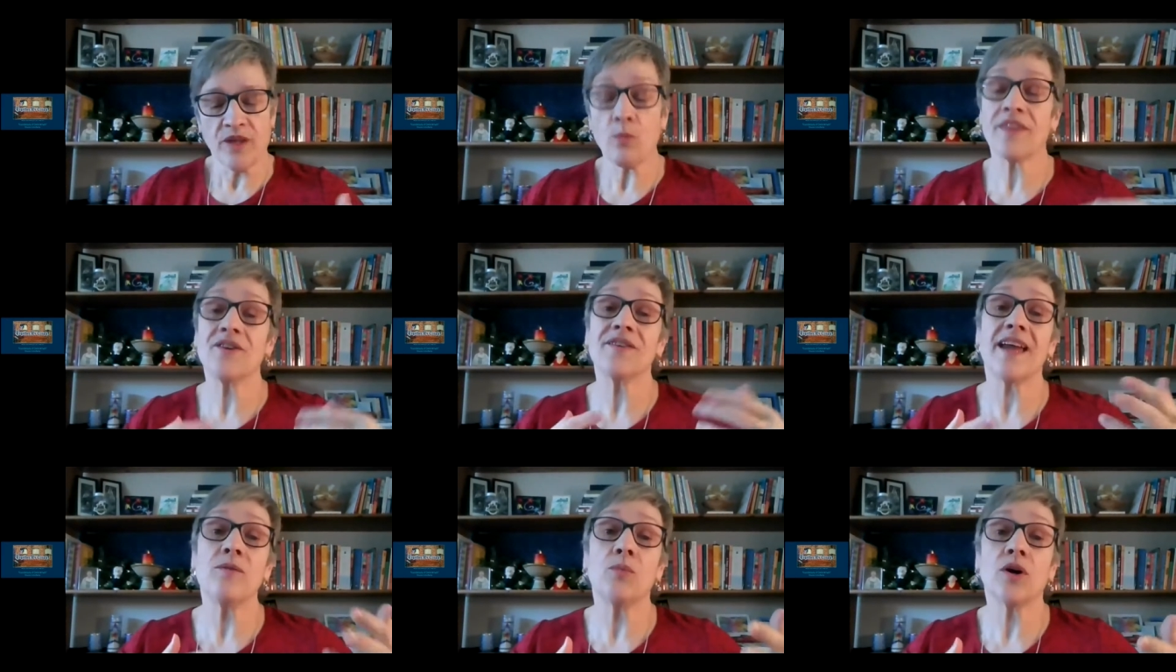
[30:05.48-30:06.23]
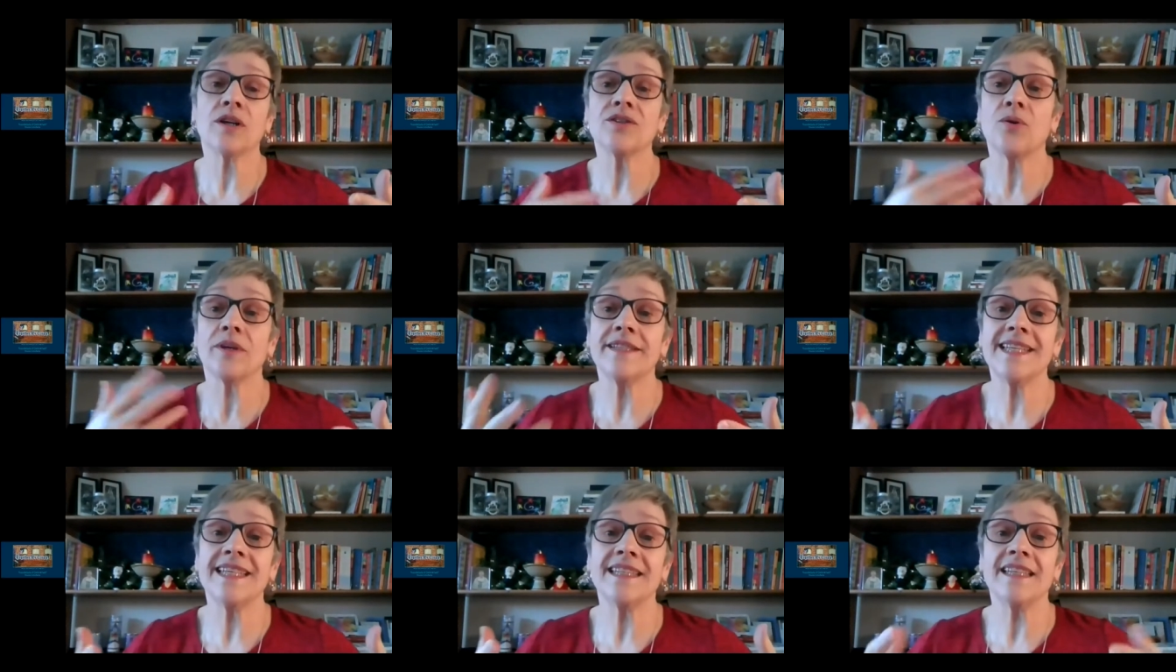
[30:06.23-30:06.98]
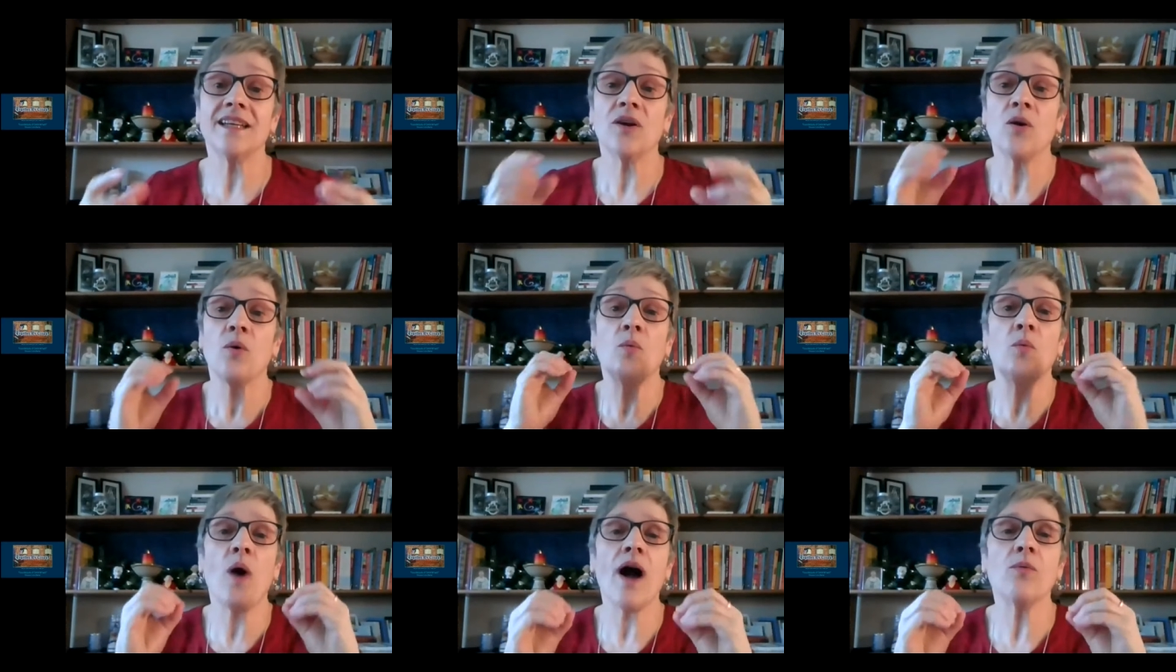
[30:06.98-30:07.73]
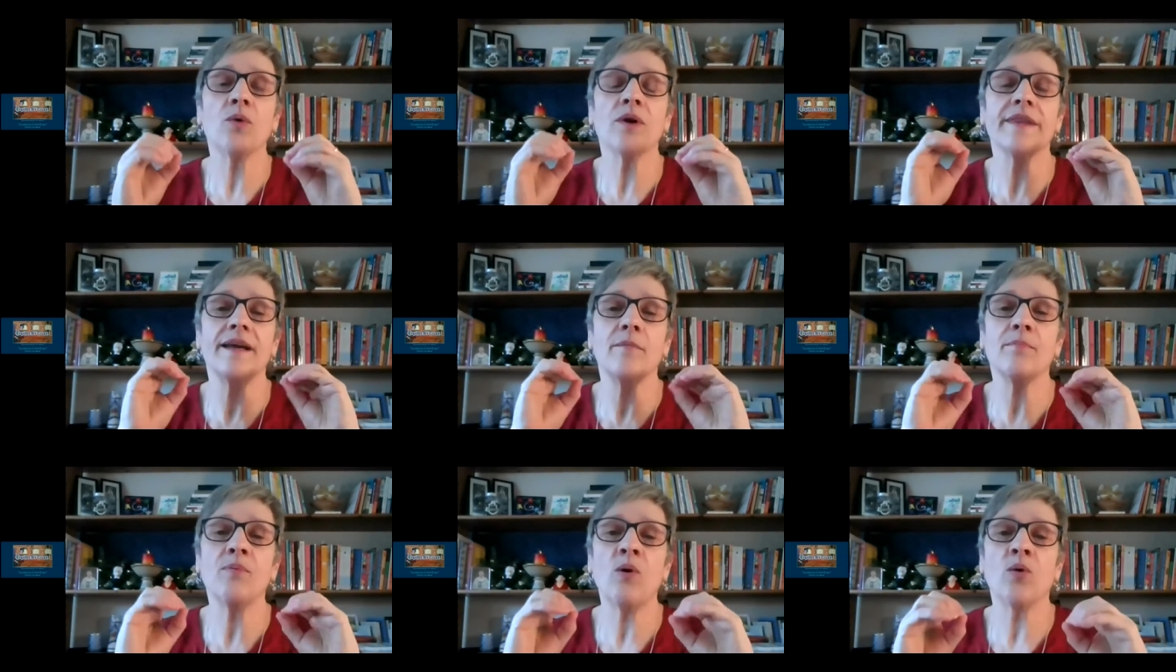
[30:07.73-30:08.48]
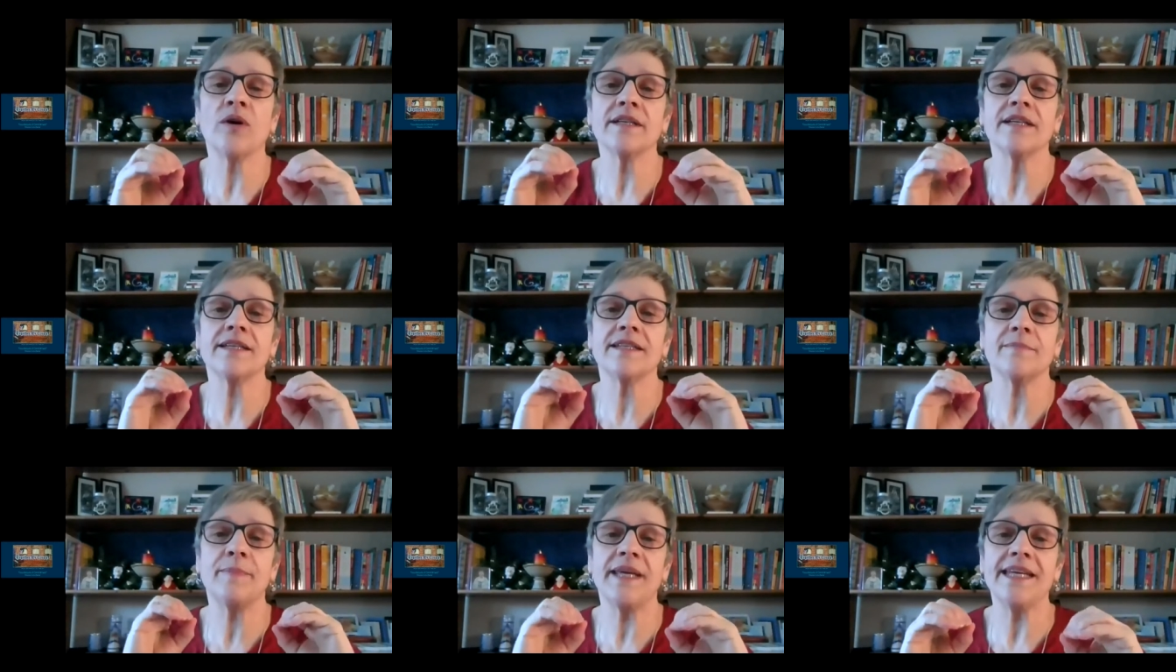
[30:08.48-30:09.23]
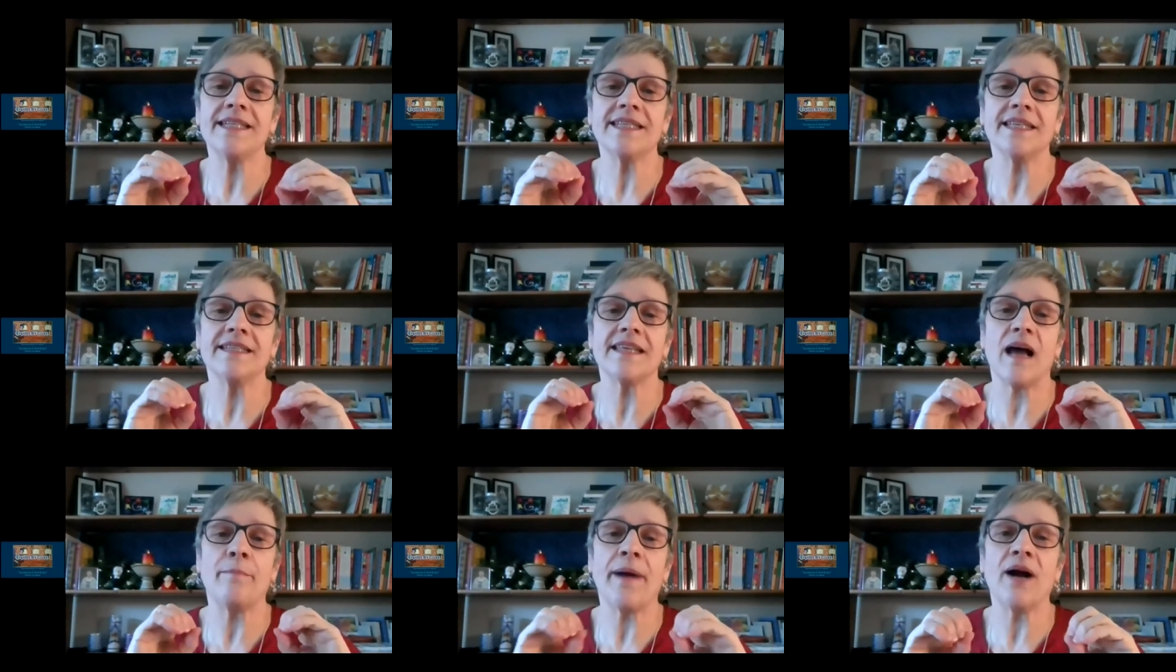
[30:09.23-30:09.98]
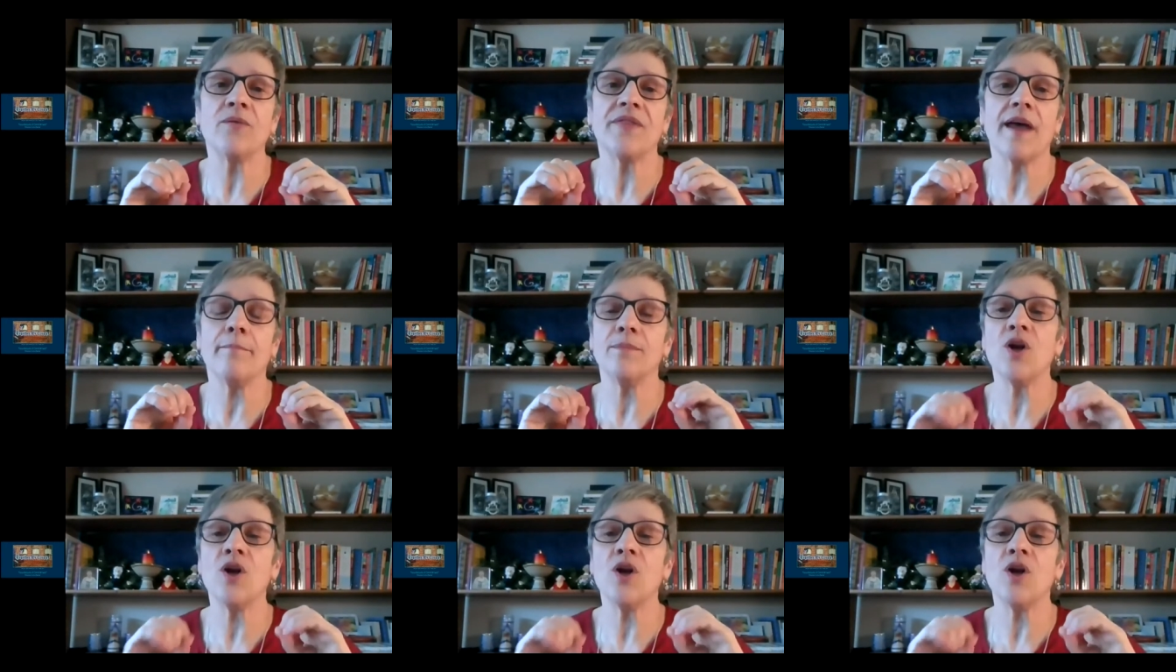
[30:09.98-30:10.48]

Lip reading: whether they worked or didn't, what were the important pieces about them?